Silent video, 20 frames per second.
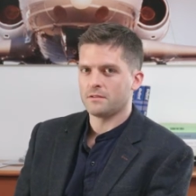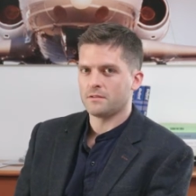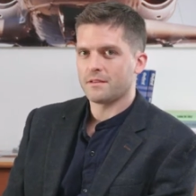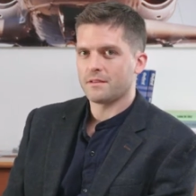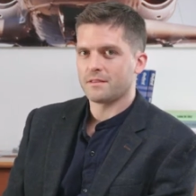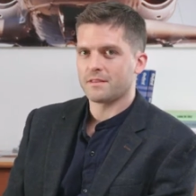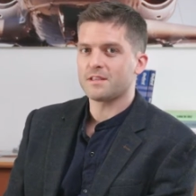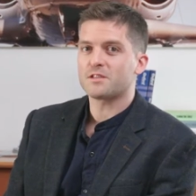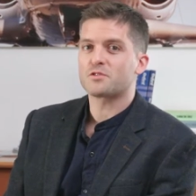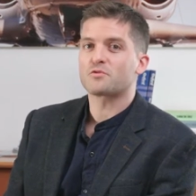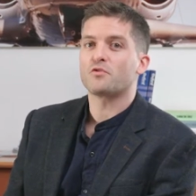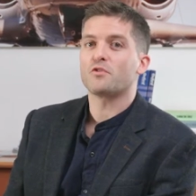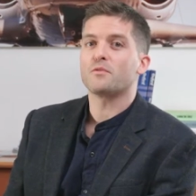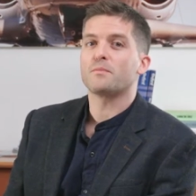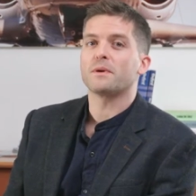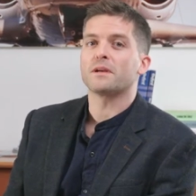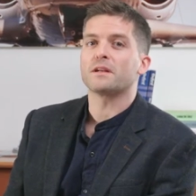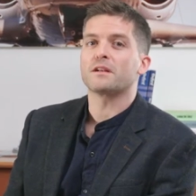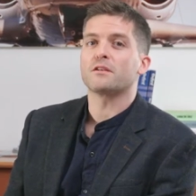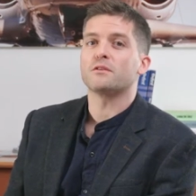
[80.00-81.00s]
This group
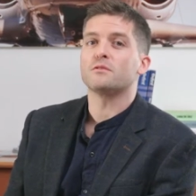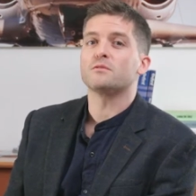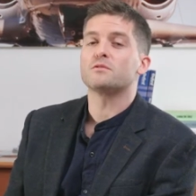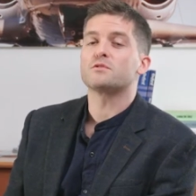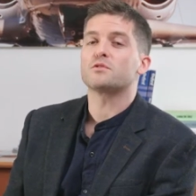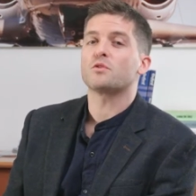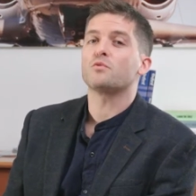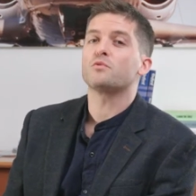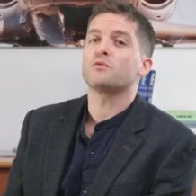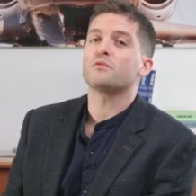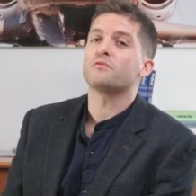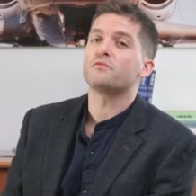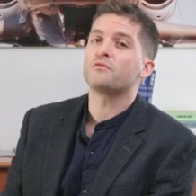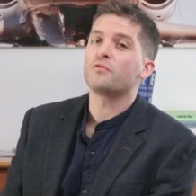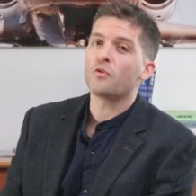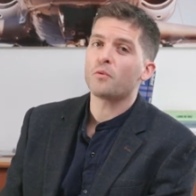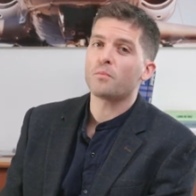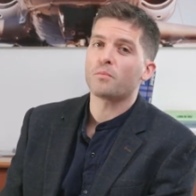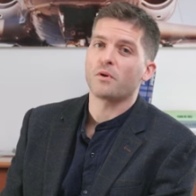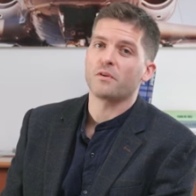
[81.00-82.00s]
includes all the
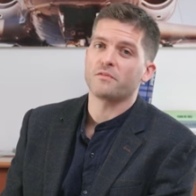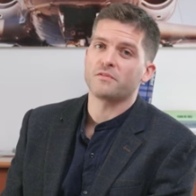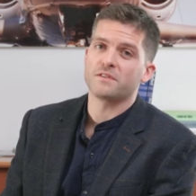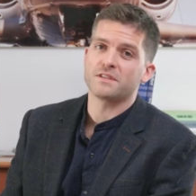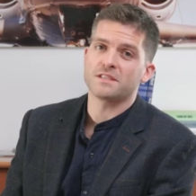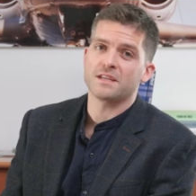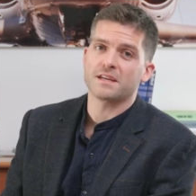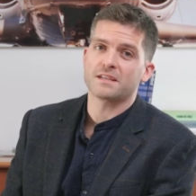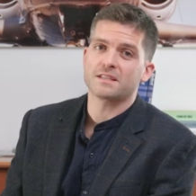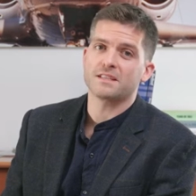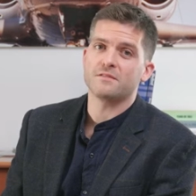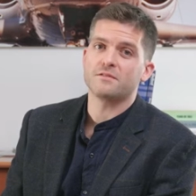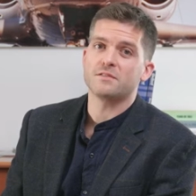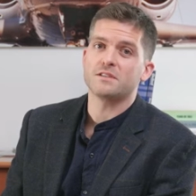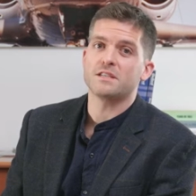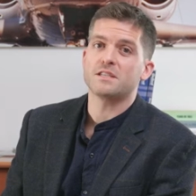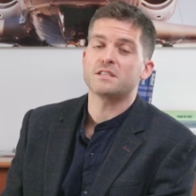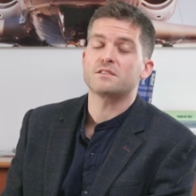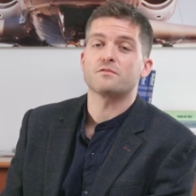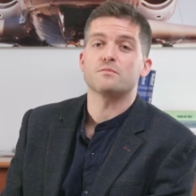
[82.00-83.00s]
for-profit activities